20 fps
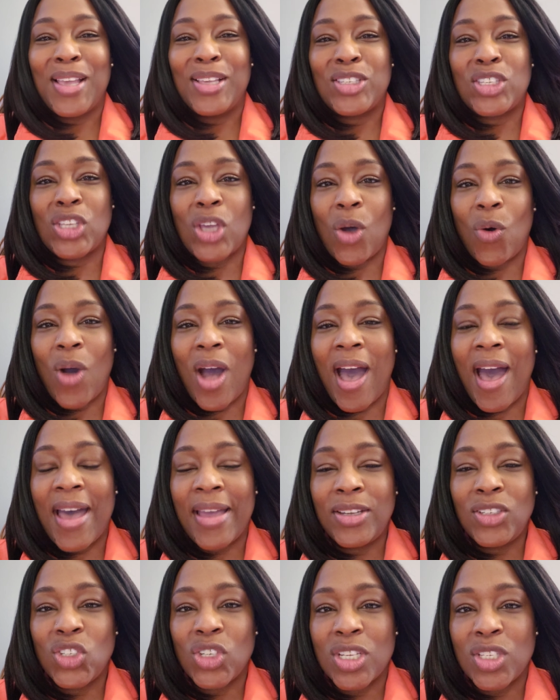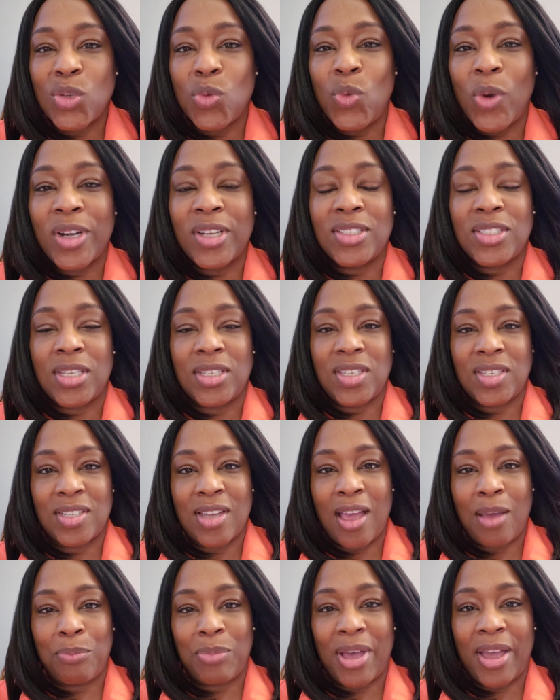So I just wanted to
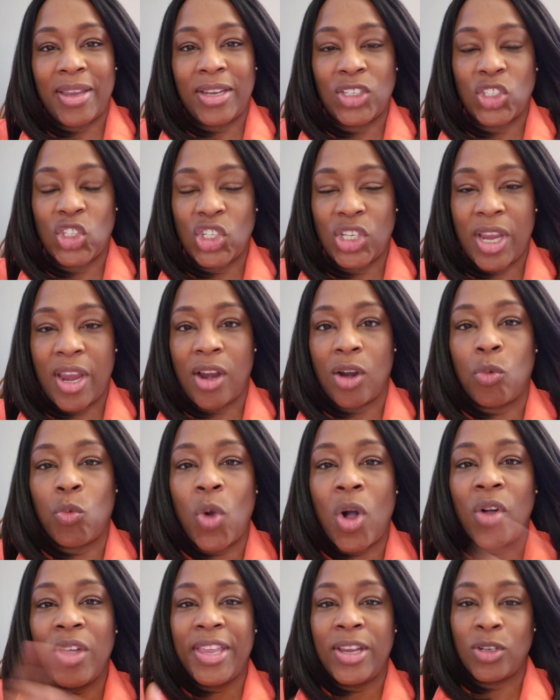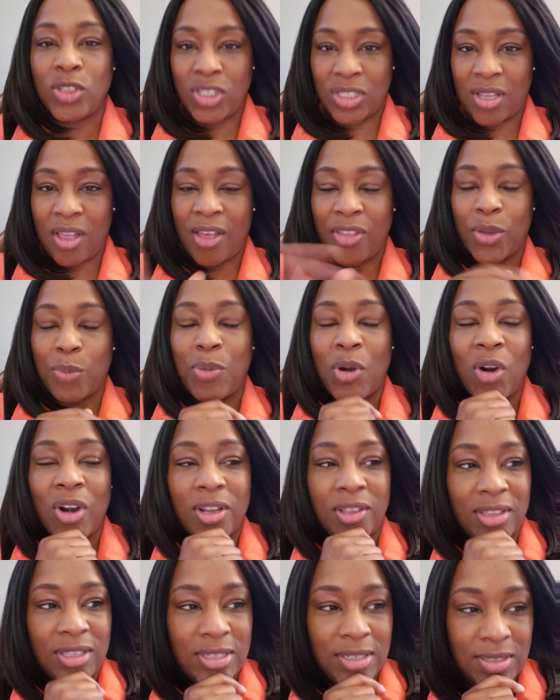stop by and share. Well, here's the other
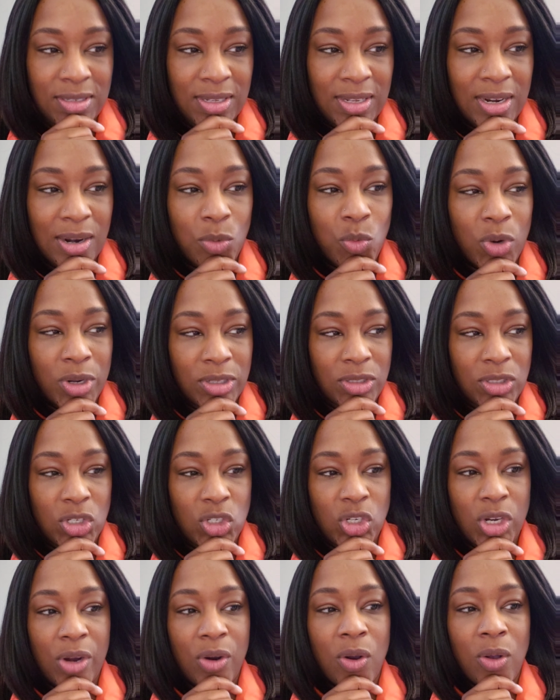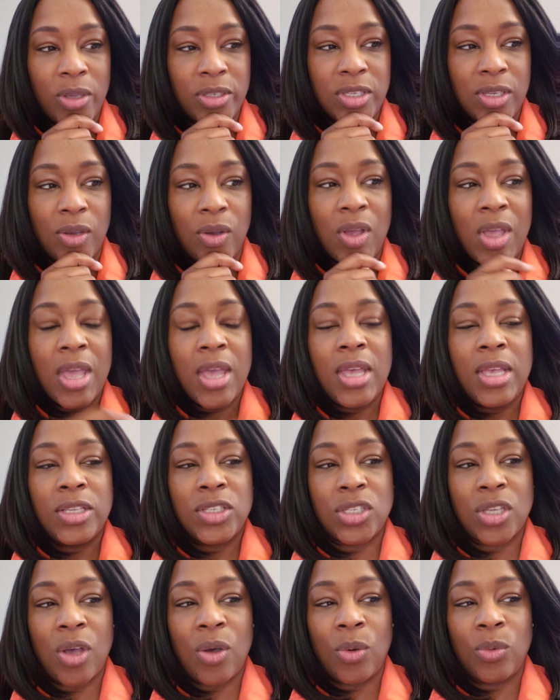part of this that I wanted to share also.
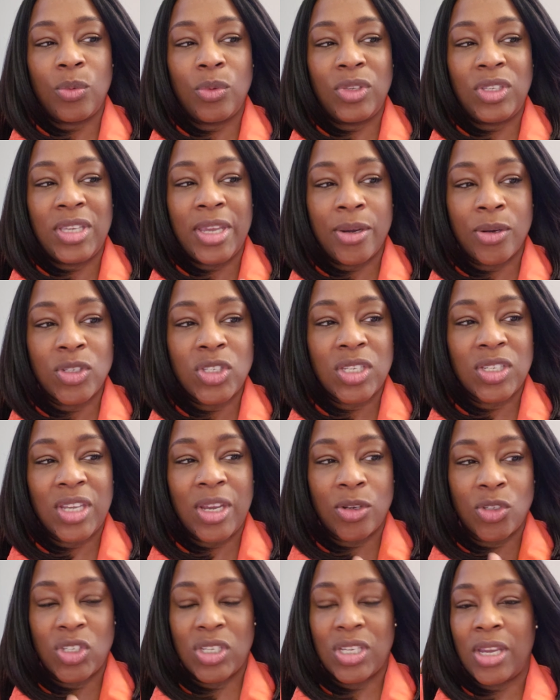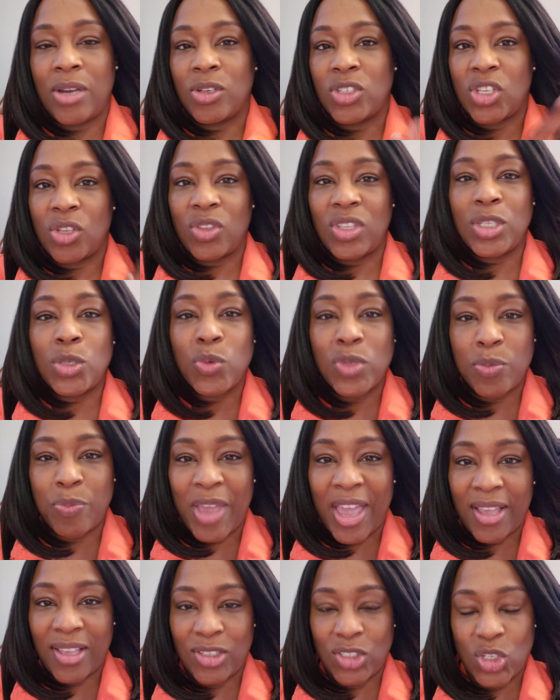So years and years and years. So this was
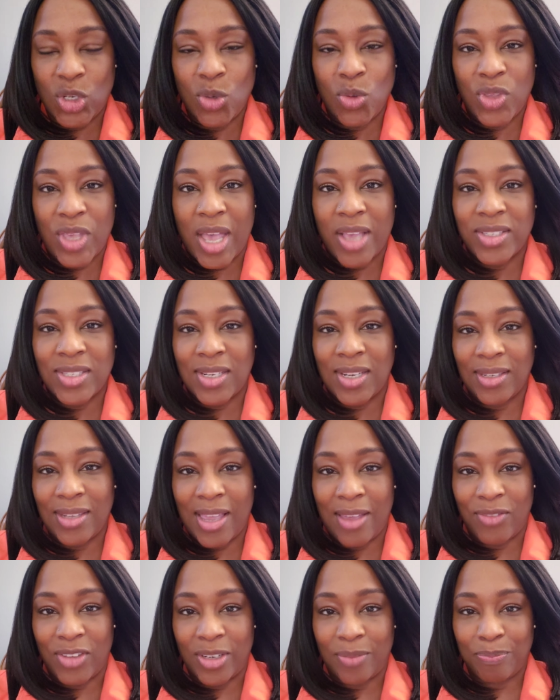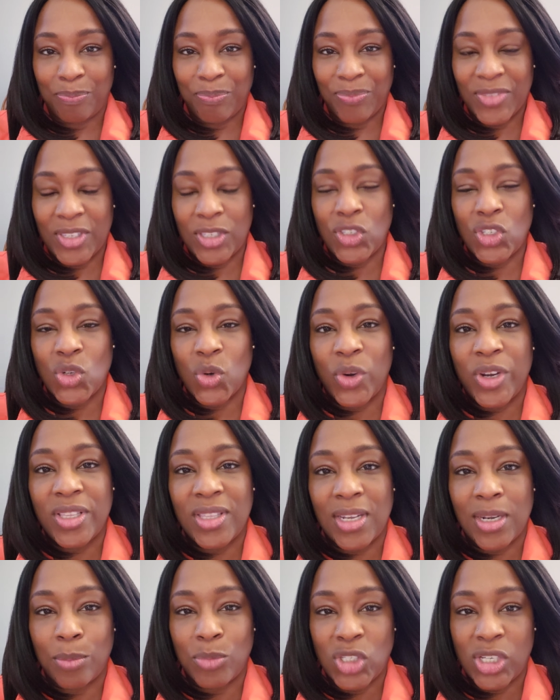back in 2011, this story
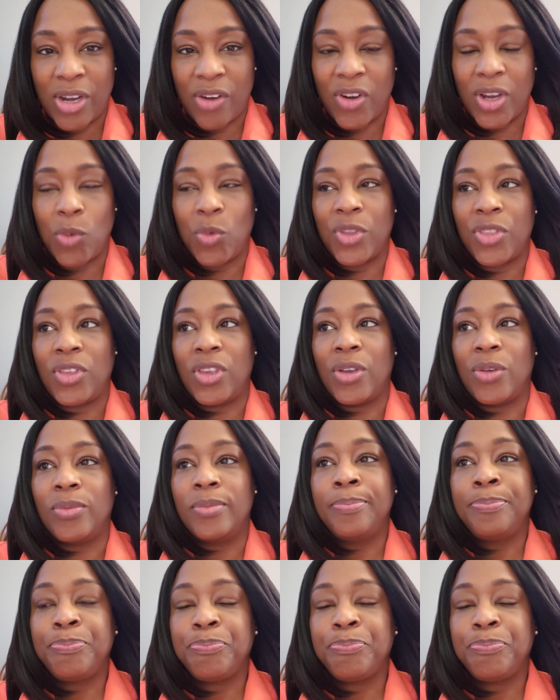that I'm sharing with you.